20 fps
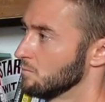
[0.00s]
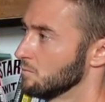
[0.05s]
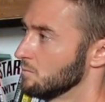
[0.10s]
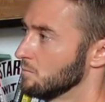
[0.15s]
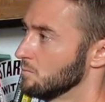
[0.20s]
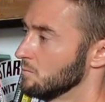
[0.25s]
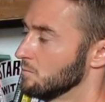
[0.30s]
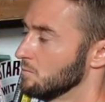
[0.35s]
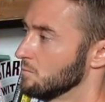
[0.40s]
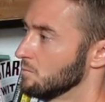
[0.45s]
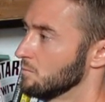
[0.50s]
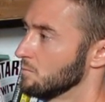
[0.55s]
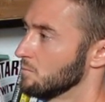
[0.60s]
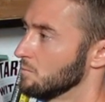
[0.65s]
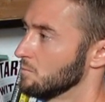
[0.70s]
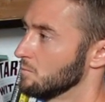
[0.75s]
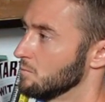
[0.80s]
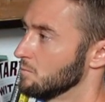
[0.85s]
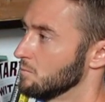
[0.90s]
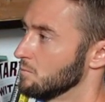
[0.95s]

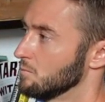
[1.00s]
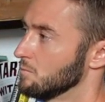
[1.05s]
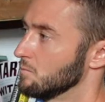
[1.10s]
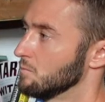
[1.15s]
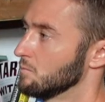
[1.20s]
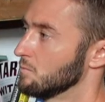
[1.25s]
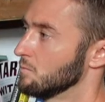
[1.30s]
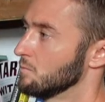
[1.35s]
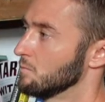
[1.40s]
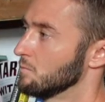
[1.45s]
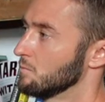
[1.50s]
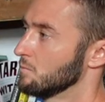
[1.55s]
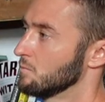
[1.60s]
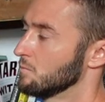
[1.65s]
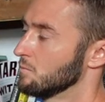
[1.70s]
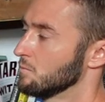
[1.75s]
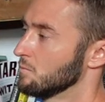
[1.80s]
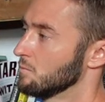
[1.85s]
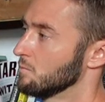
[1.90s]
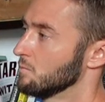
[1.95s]

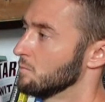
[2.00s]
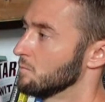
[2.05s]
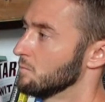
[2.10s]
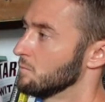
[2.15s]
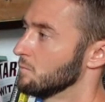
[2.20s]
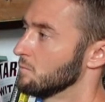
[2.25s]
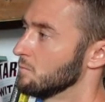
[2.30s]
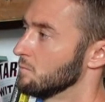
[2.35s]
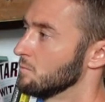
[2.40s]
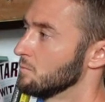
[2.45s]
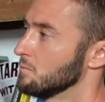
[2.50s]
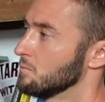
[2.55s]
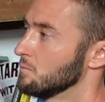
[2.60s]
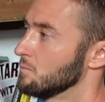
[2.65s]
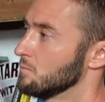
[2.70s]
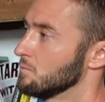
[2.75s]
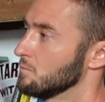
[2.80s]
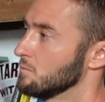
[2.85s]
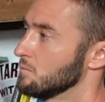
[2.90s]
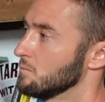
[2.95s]

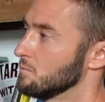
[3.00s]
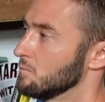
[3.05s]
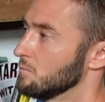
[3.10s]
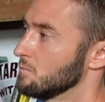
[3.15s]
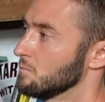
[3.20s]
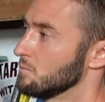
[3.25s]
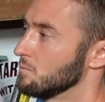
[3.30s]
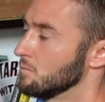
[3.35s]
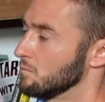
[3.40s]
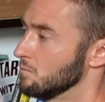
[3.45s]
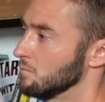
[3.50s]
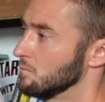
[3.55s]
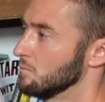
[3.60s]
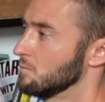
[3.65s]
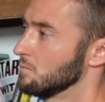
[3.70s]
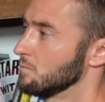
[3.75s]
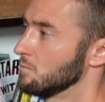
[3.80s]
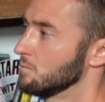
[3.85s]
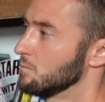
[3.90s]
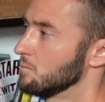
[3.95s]

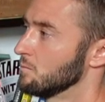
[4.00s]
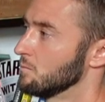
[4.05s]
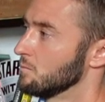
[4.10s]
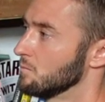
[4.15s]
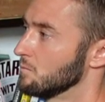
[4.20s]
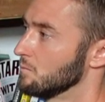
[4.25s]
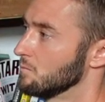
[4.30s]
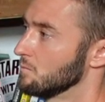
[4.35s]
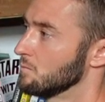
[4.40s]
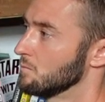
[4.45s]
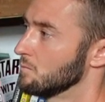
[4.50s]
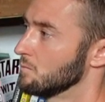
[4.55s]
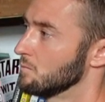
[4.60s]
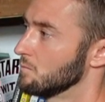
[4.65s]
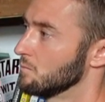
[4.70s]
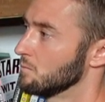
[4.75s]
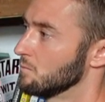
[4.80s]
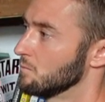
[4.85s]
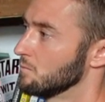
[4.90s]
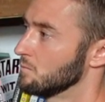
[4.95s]

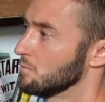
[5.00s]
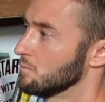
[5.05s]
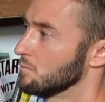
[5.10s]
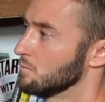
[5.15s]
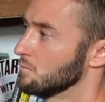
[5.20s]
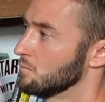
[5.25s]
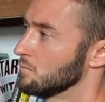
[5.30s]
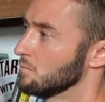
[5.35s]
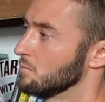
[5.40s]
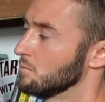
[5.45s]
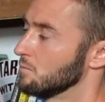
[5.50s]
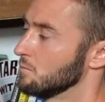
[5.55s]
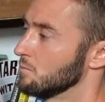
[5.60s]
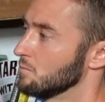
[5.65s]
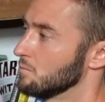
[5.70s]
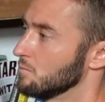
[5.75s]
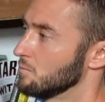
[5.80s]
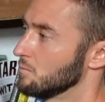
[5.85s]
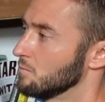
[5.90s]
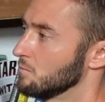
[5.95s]

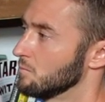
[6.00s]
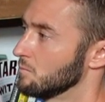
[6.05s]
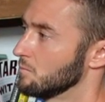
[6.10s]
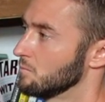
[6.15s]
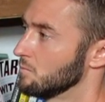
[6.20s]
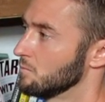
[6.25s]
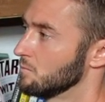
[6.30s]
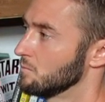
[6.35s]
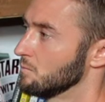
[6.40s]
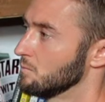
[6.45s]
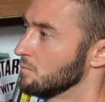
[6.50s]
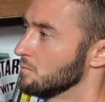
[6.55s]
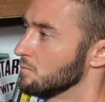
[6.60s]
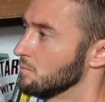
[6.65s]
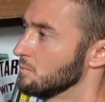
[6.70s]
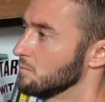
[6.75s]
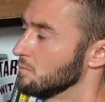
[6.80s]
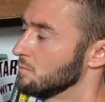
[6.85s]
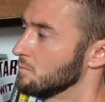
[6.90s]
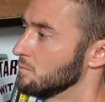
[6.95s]

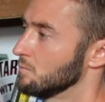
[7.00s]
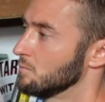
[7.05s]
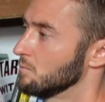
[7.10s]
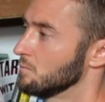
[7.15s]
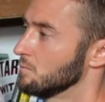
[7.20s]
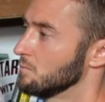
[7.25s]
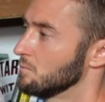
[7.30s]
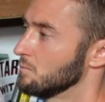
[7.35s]
(not speaking)